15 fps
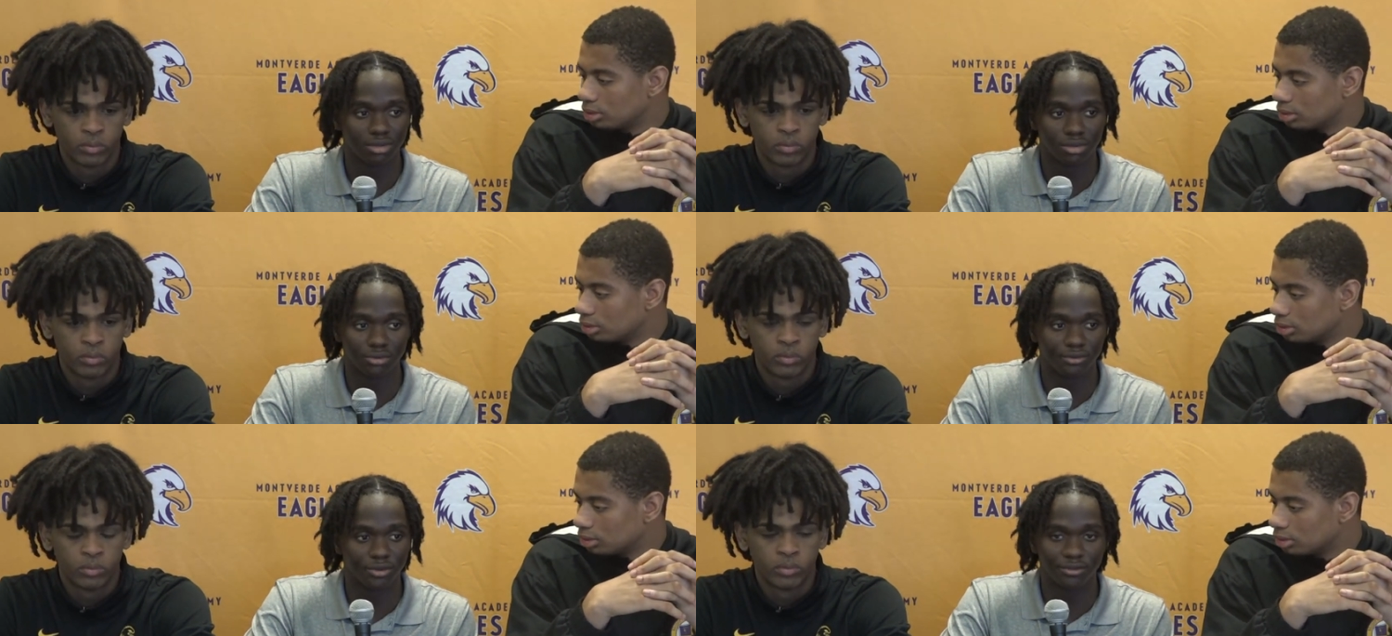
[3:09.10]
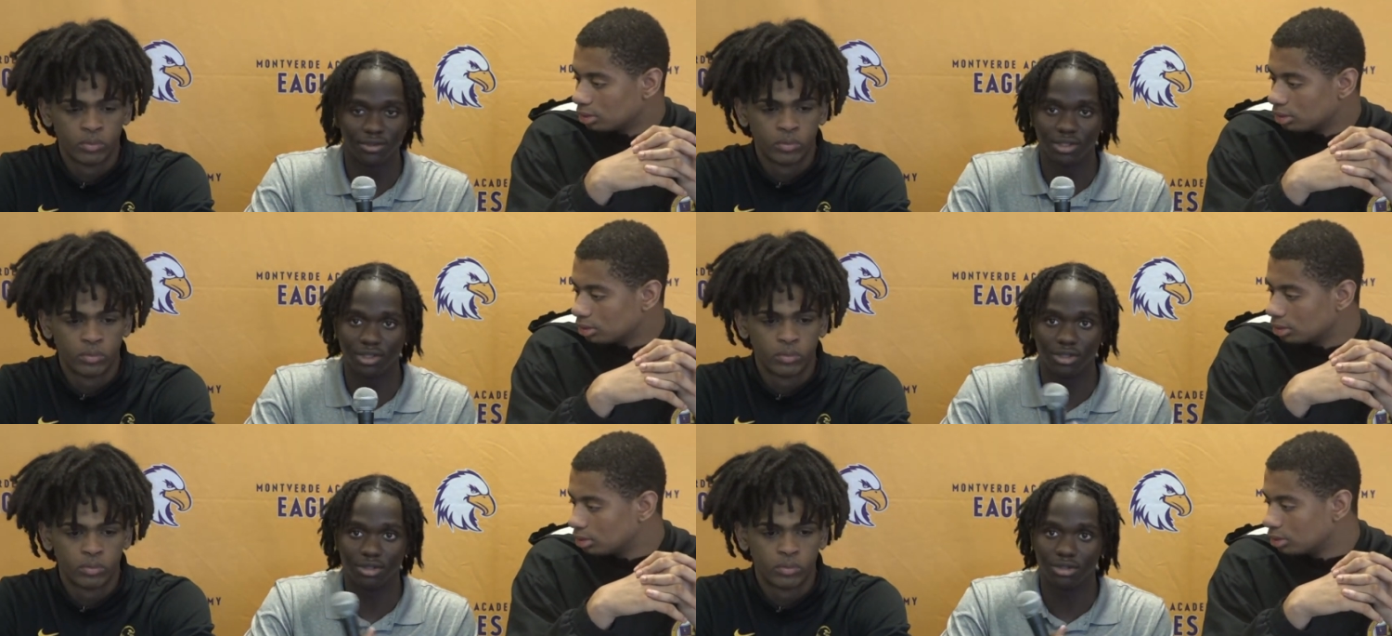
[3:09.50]

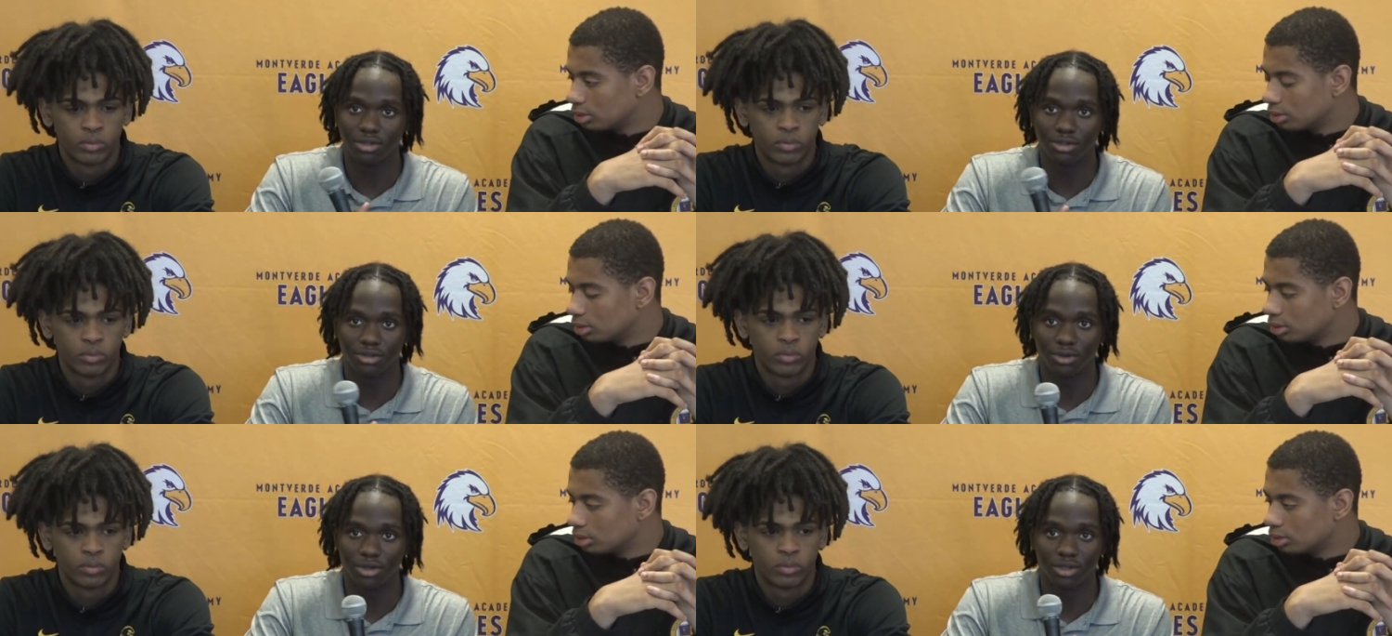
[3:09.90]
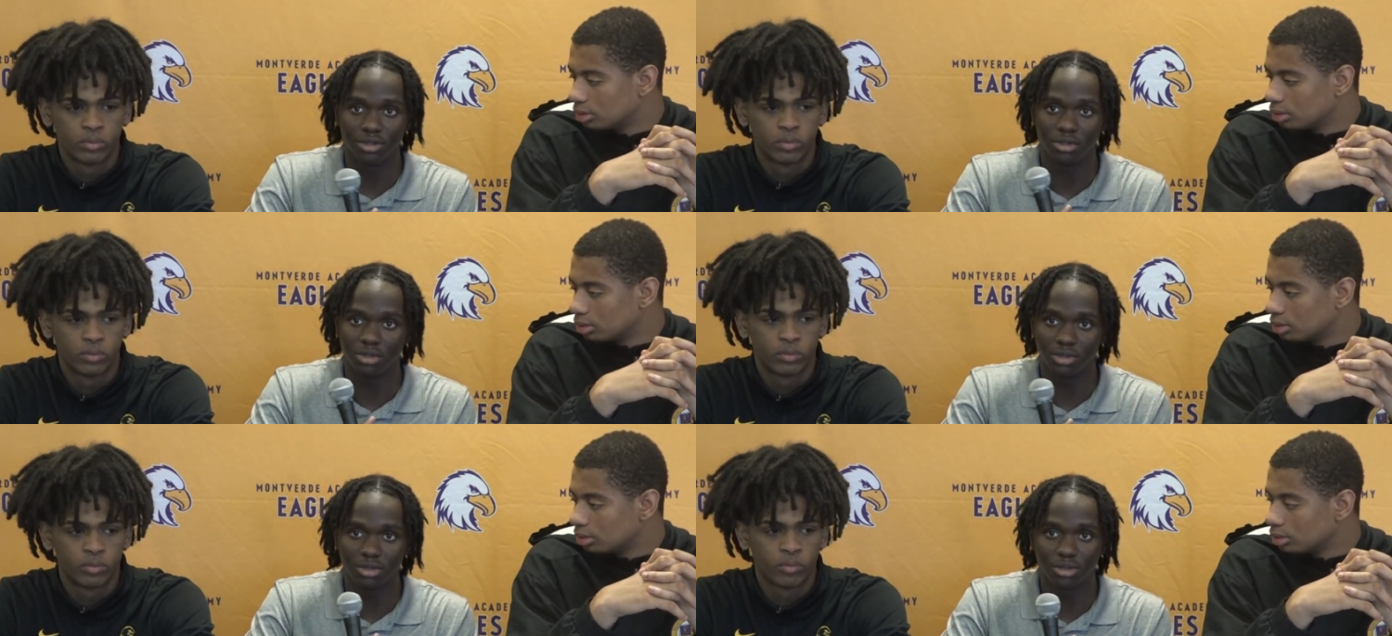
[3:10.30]
Speaker 1: 15, 20.
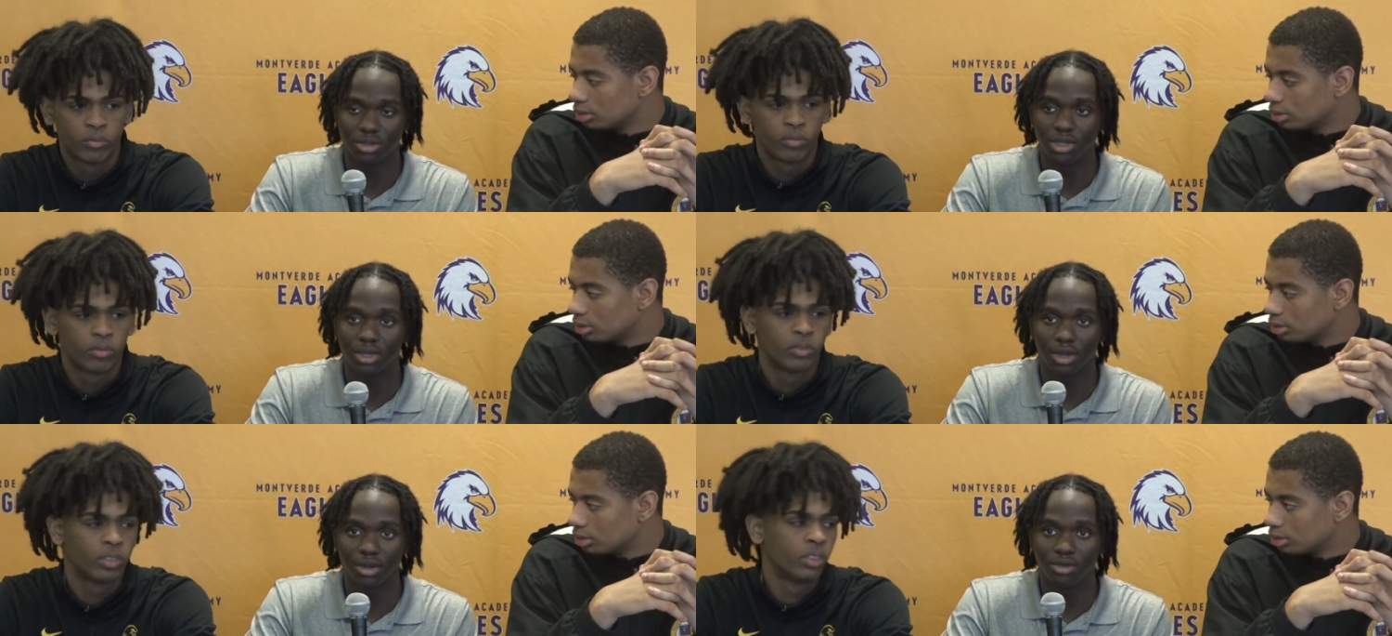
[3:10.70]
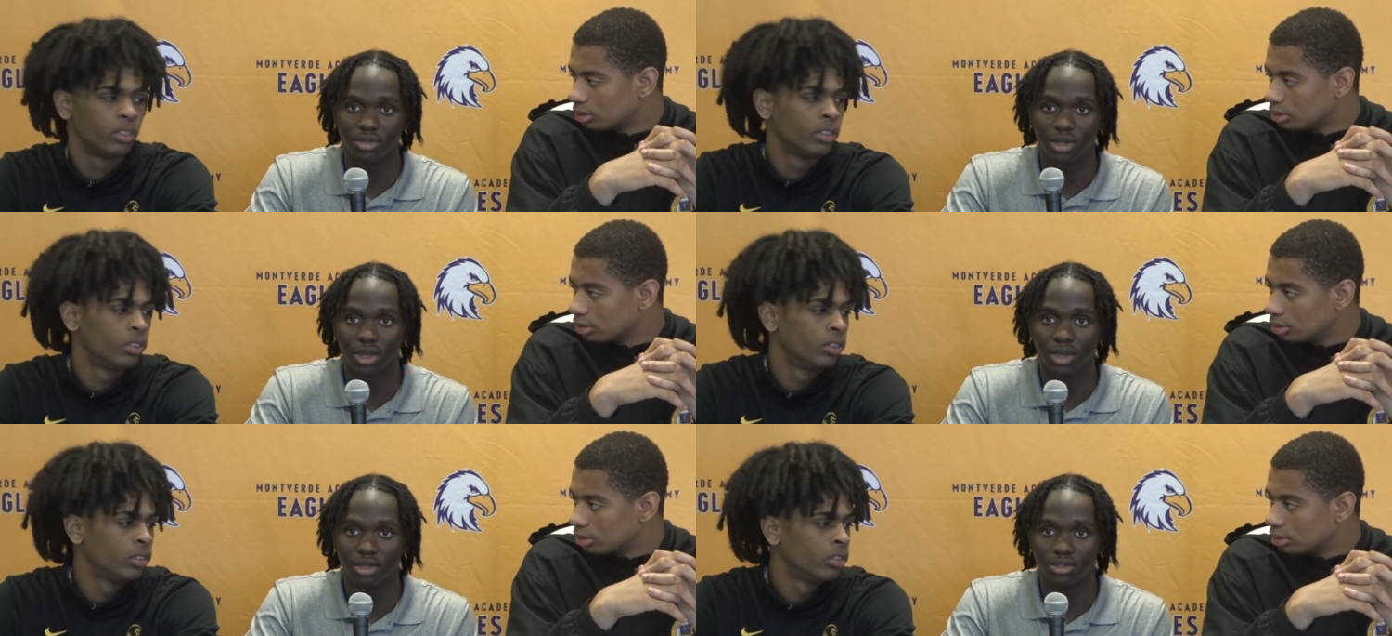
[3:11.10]
Yeah, that was
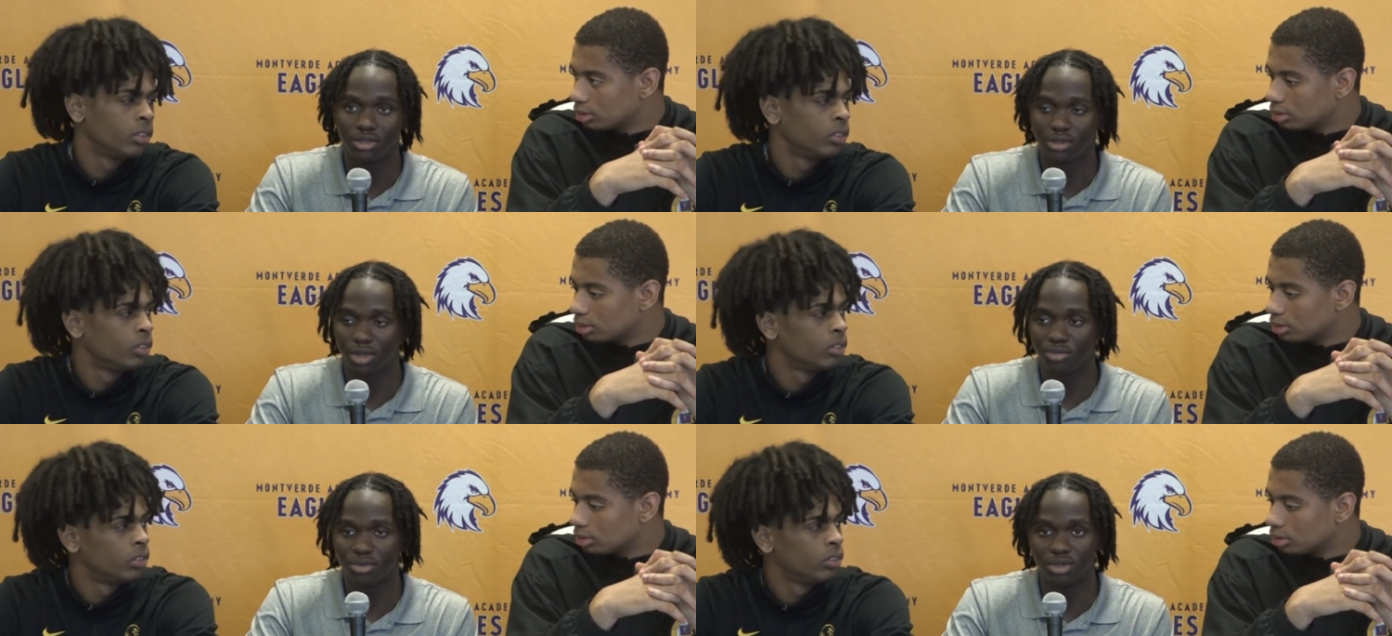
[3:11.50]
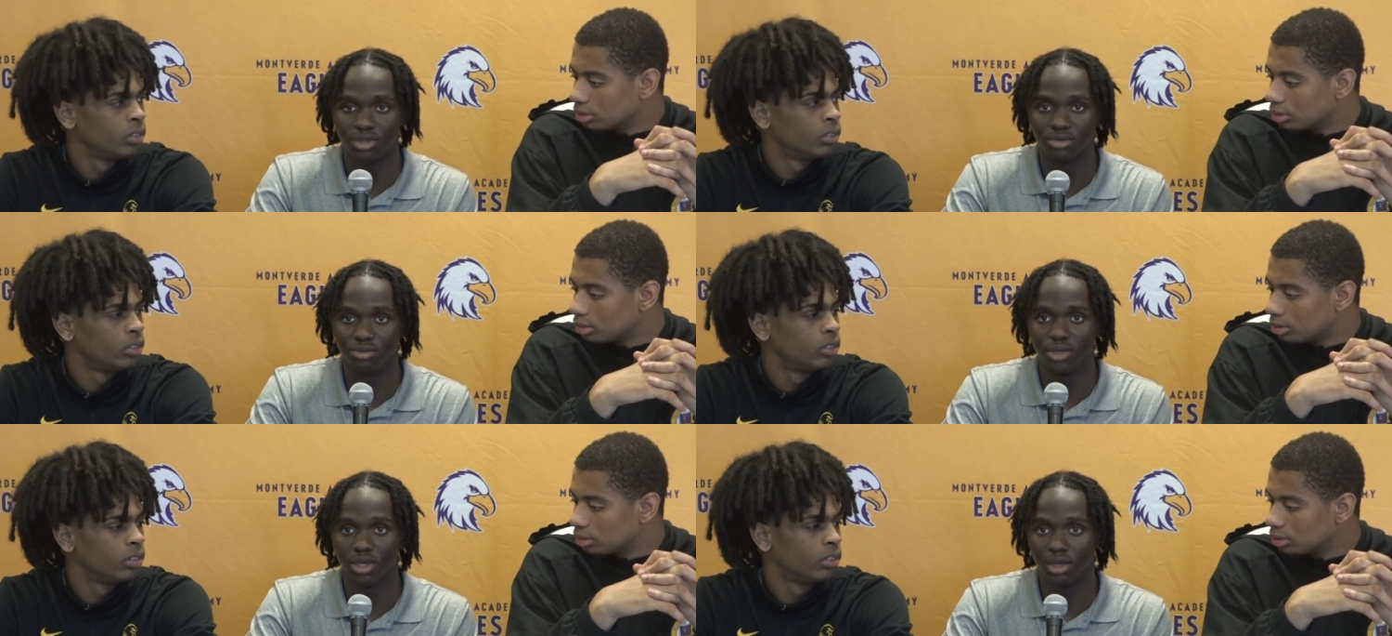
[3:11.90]
the highest
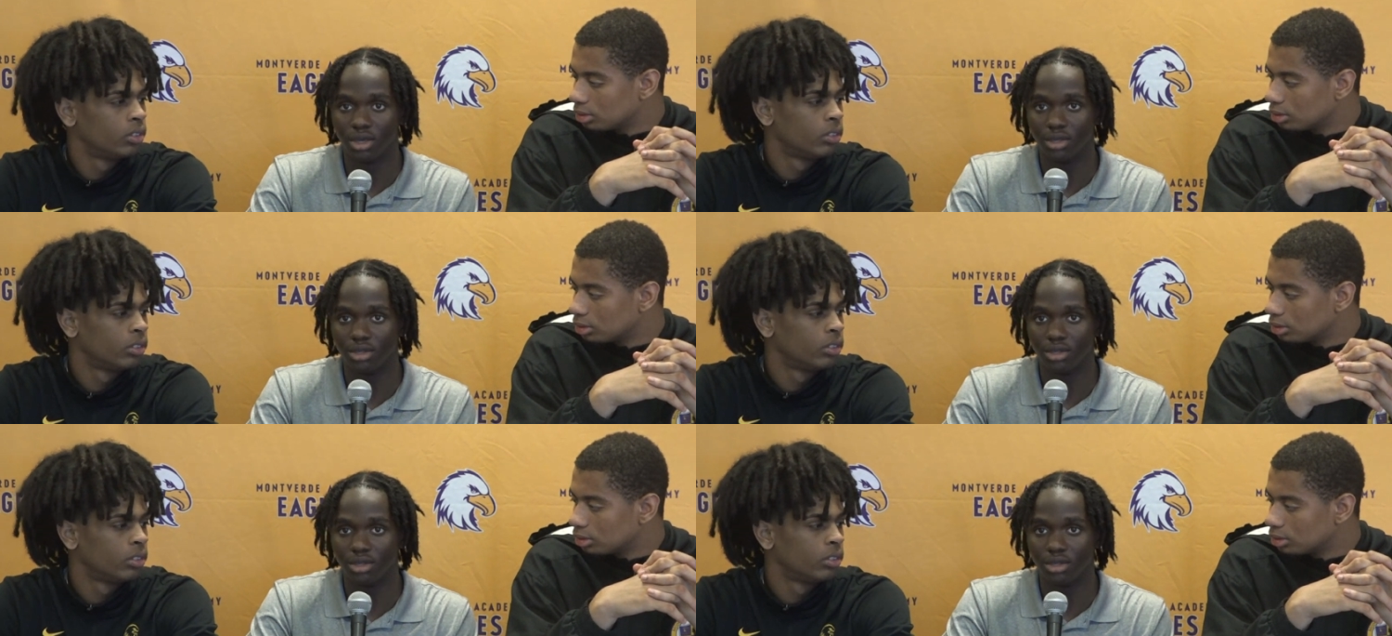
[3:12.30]
competition we had.